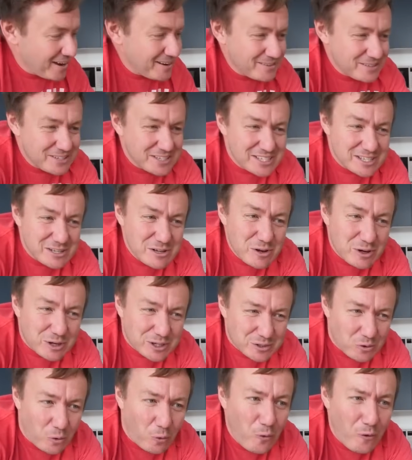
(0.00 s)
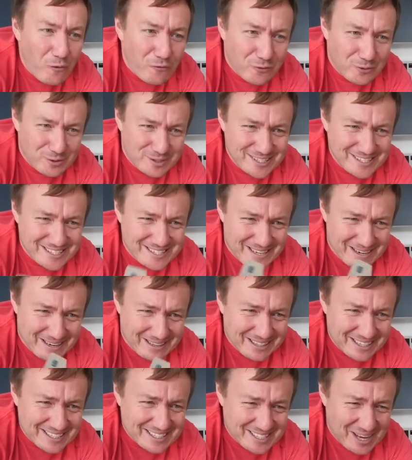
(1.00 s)
And it just looks awful, doesn't
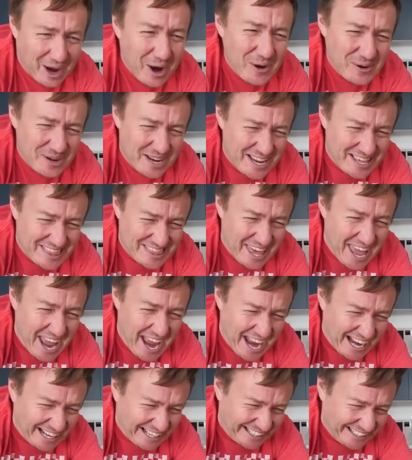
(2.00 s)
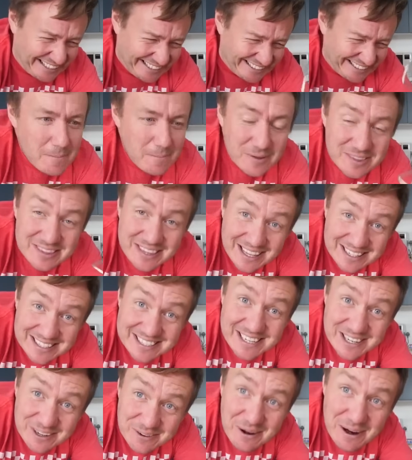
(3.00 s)
it? That's the only thing. But
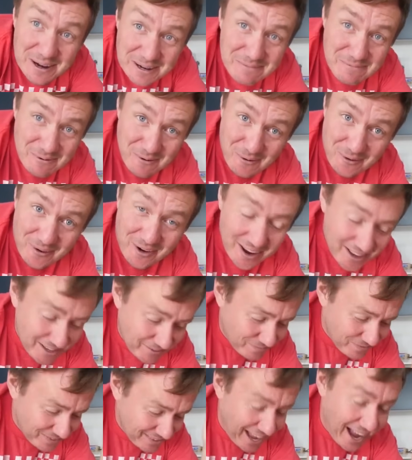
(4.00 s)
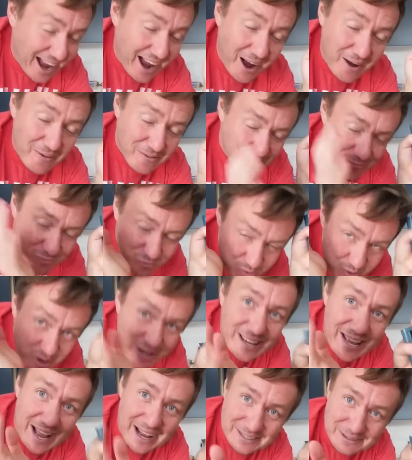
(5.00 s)
that's incredible. That
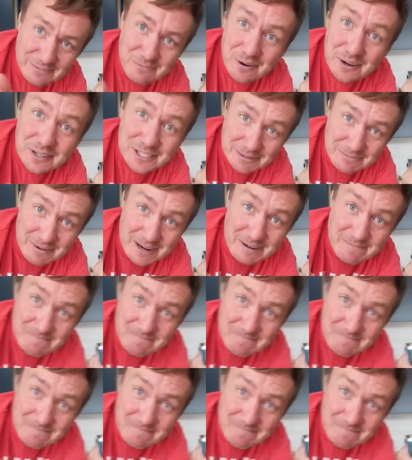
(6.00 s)
really has impressed me.